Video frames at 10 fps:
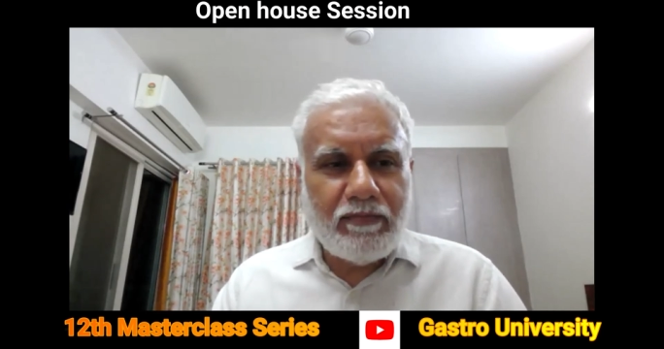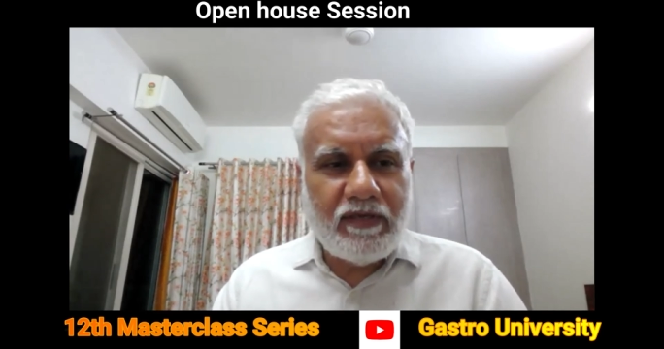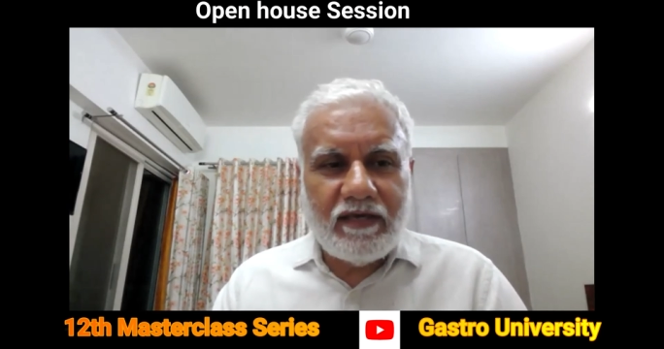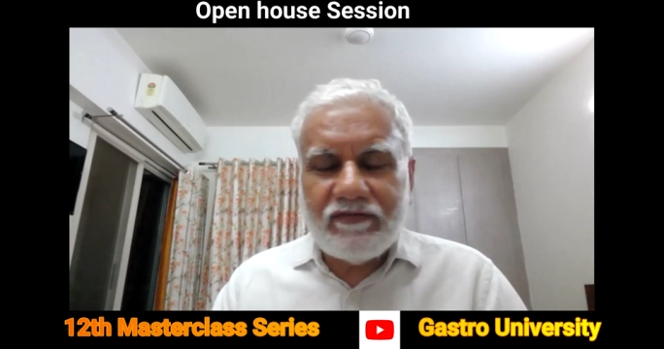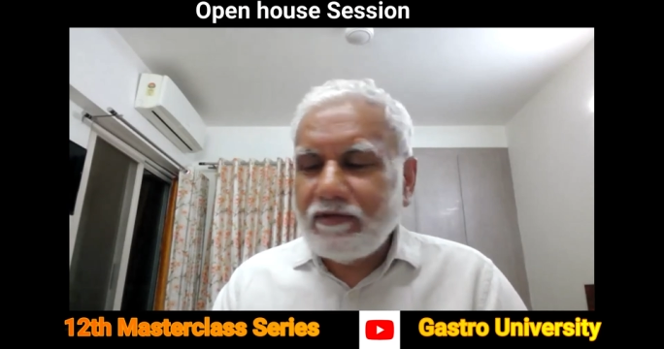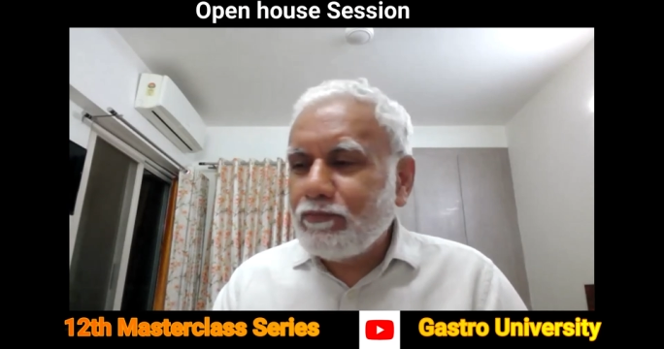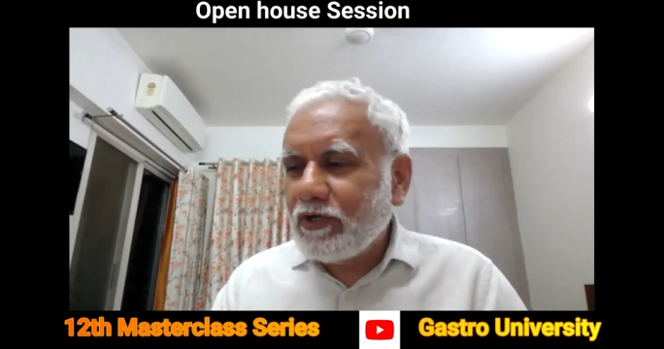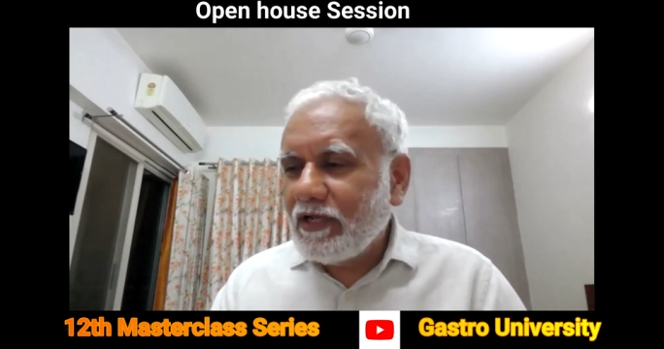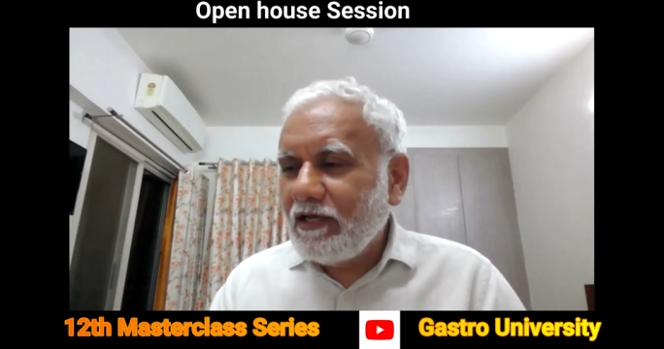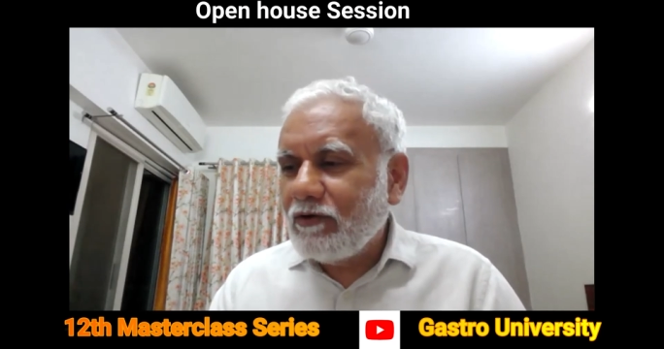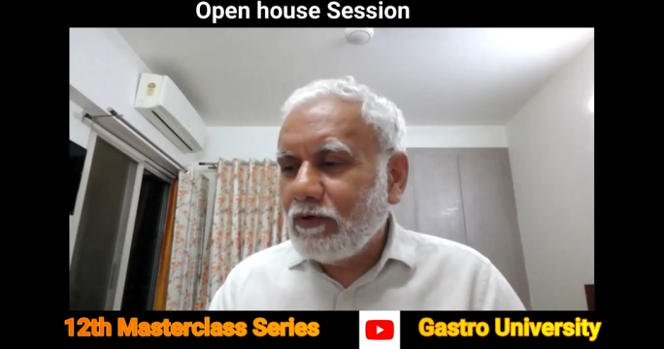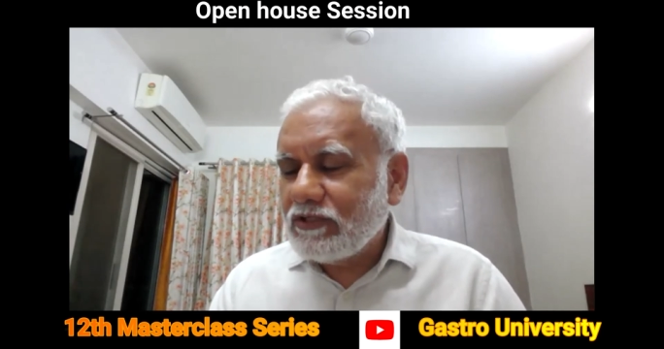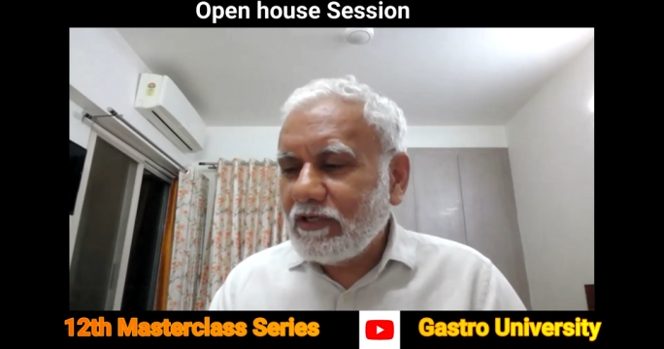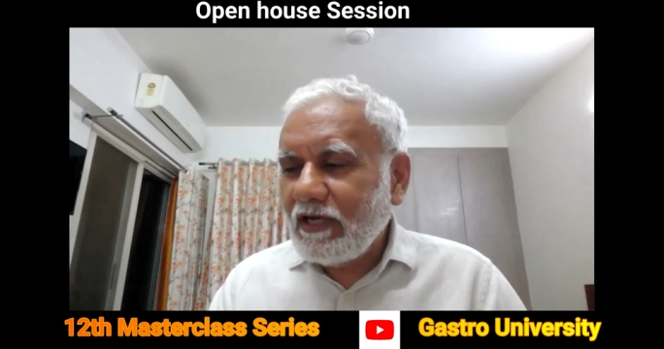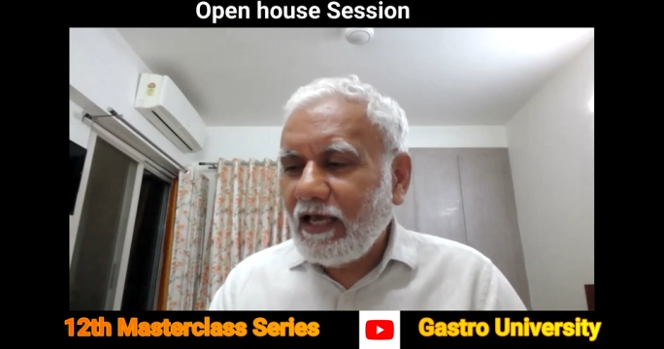He hasn't put any
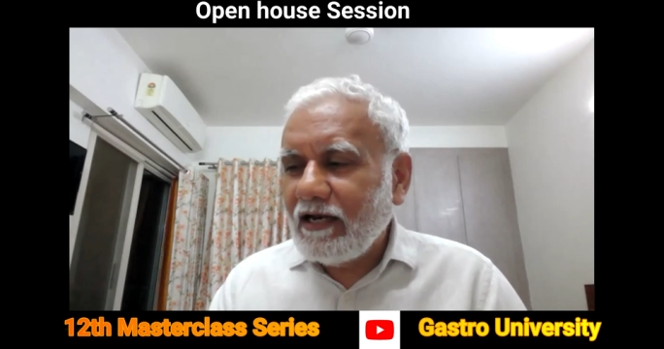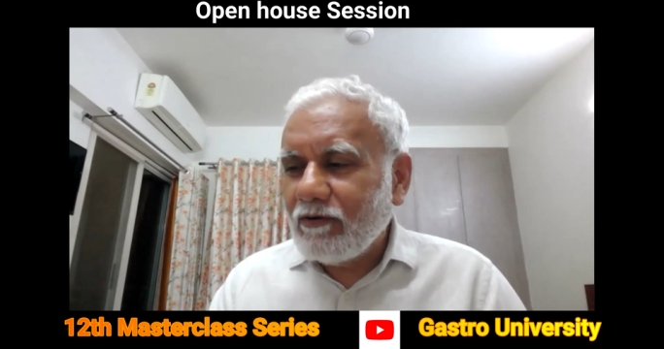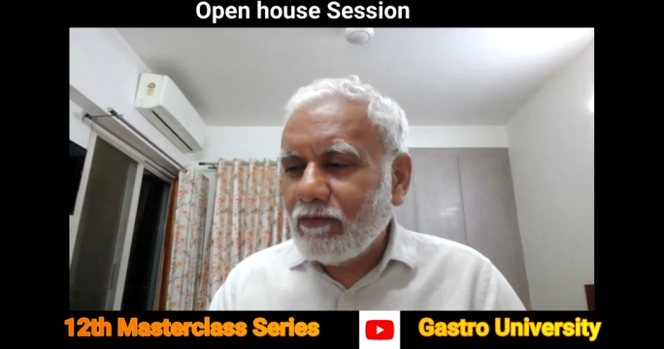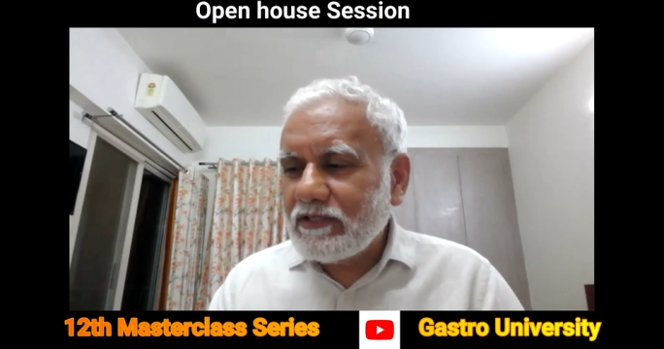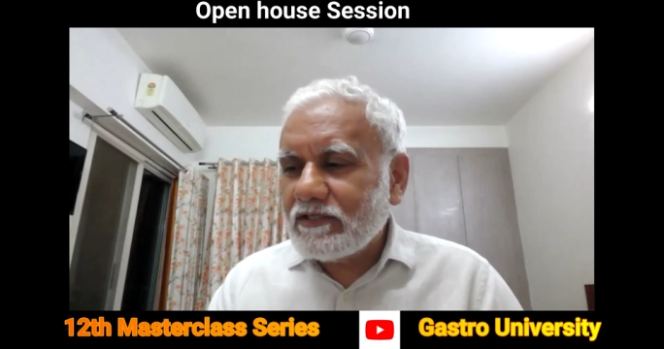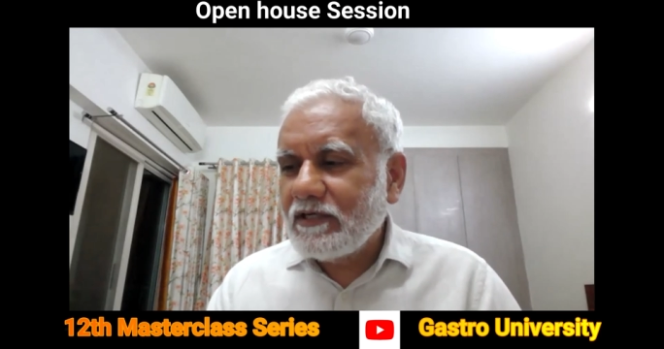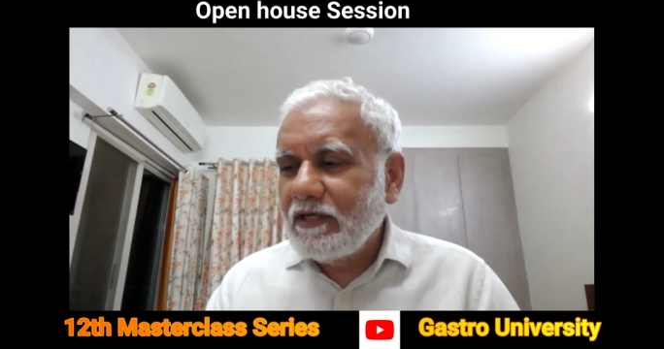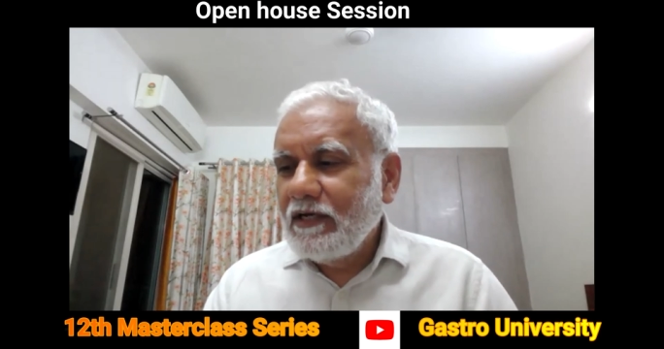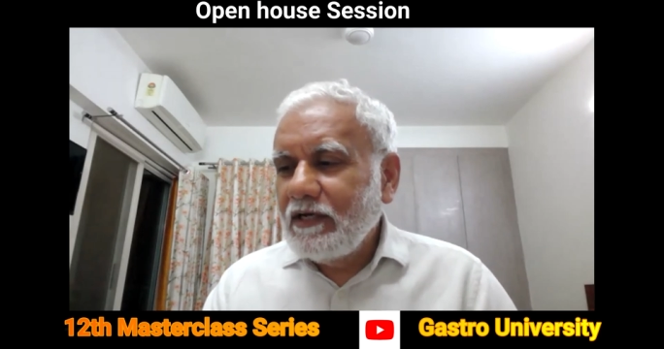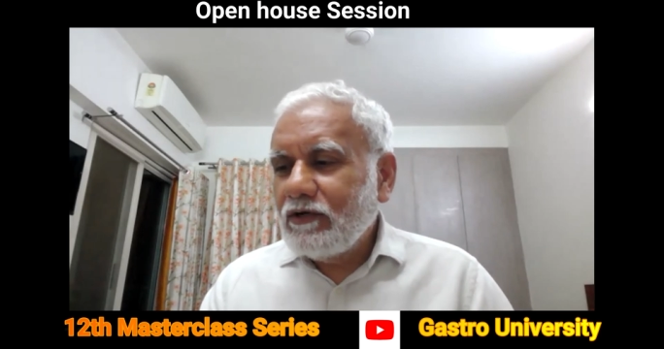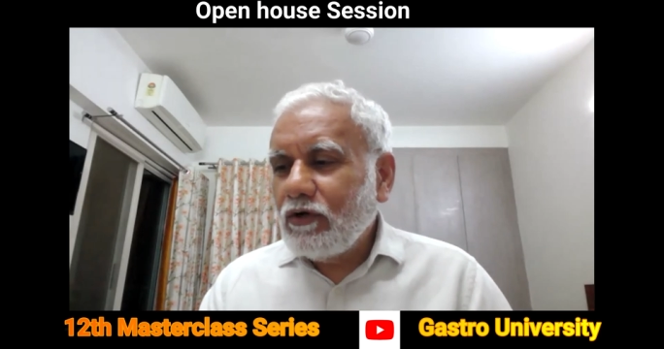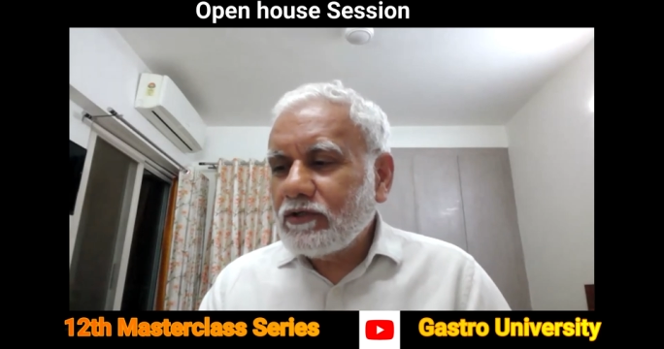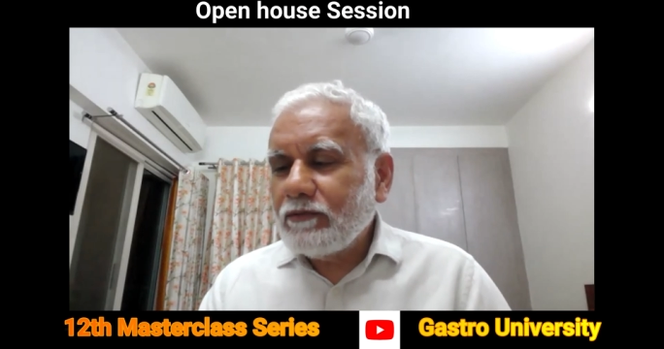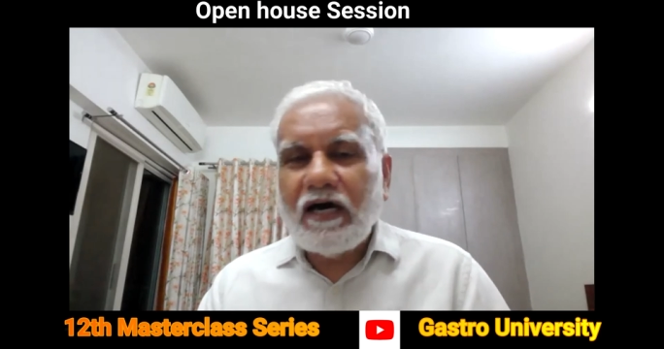question. I'll request Dr.